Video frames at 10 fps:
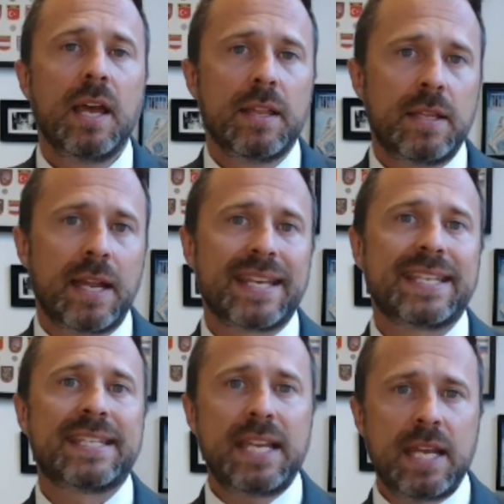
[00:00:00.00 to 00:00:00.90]
that
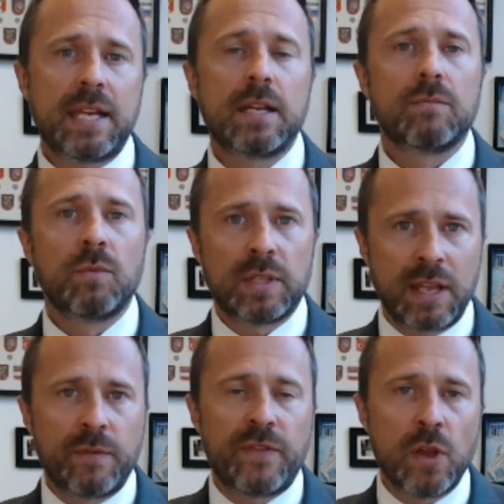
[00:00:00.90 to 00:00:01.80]
exceed what
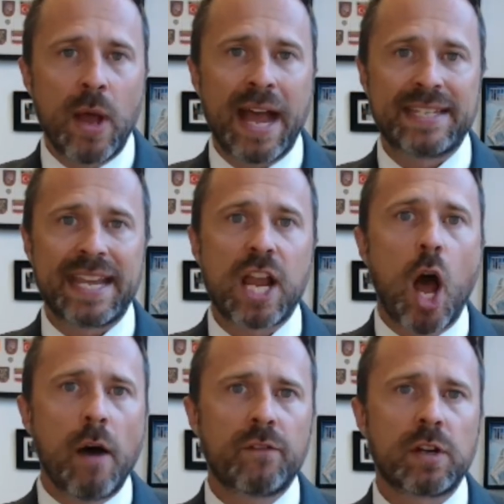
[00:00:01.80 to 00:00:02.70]
they feel as a
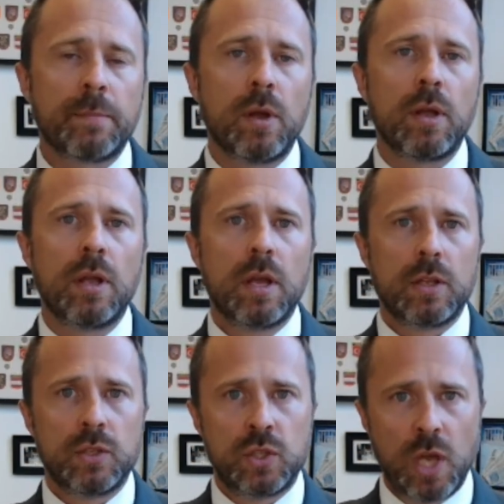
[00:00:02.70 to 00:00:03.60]
comfortable
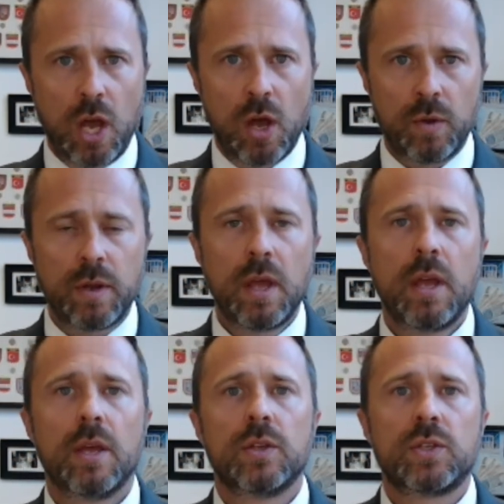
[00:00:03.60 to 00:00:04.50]
zone
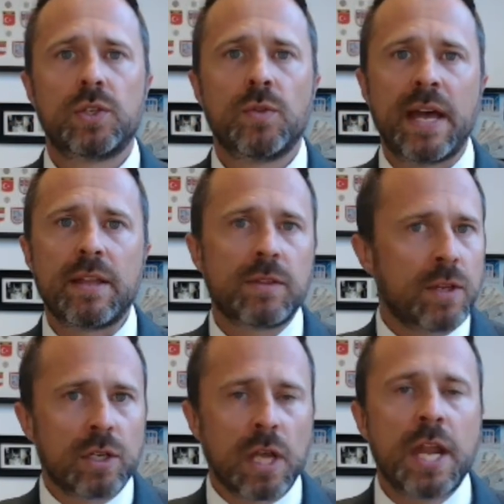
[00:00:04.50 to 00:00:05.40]
so that
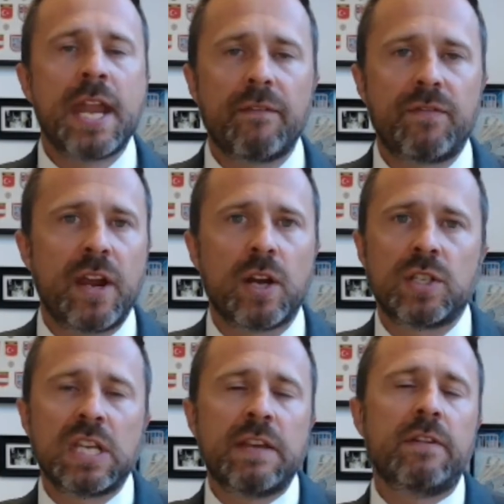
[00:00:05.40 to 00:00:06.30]
there's enough there.
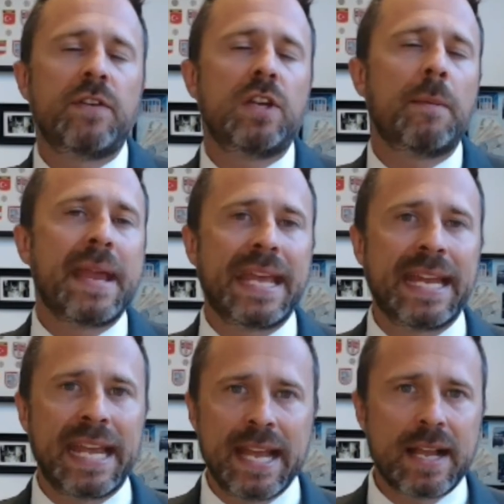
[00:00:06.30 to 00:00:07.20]
So even if you didn't make
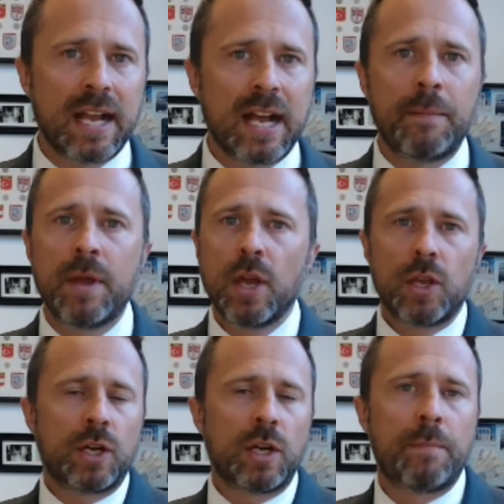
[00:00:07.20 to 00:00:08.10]
any income,
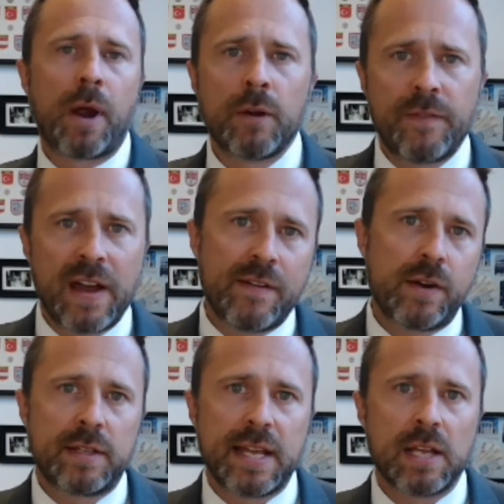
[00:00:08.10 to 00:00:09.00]
you're going to borrow
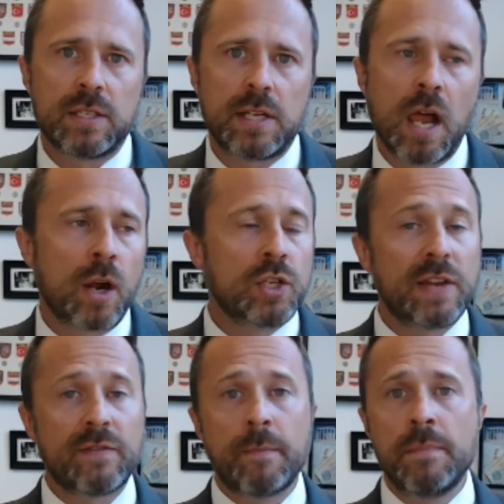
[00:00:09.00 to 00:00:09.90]
$500,000, you
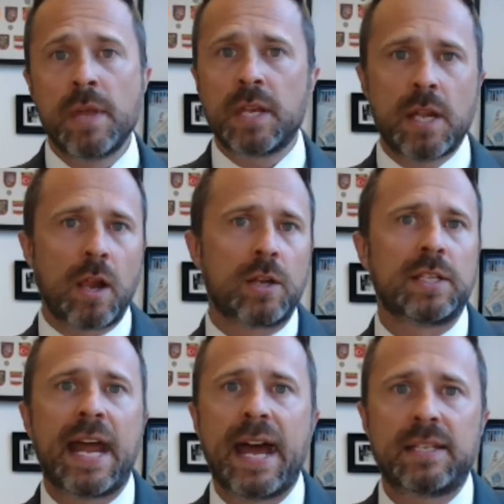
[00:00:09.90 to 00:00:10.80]
have $1 million
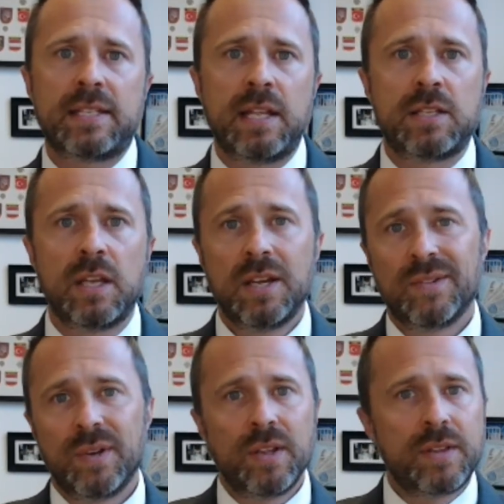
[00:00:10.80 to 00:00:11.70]
in assets.
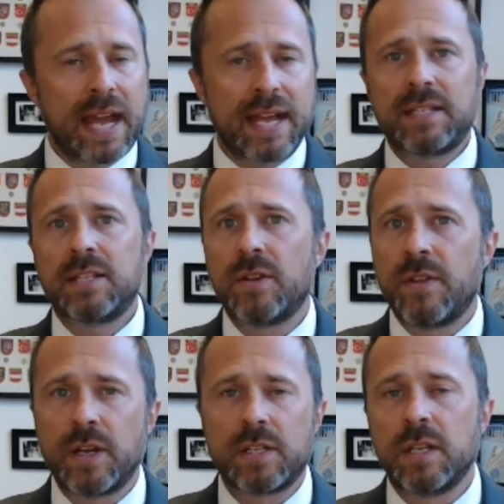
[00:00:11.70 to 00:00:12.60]
Well, the assets are
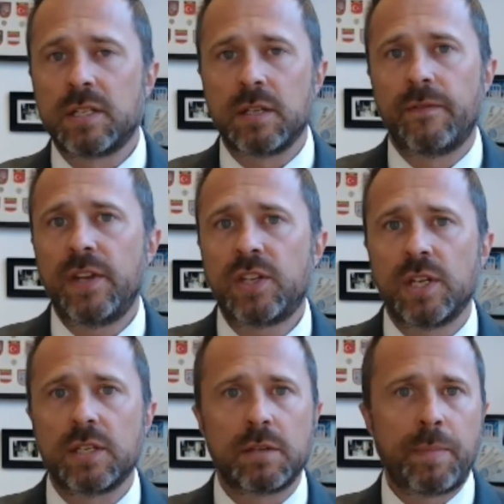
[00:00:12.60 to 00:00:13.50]
there
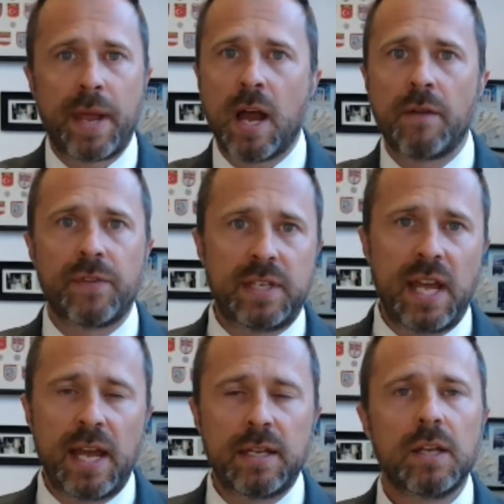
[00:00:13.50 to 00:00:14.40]
sufficient to pay off the
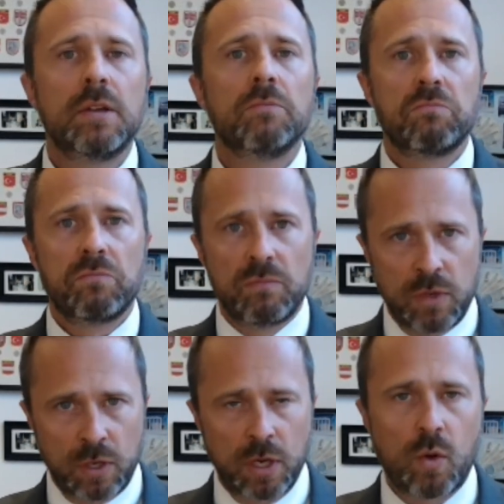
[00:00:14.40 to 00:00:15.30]
debt. They're going to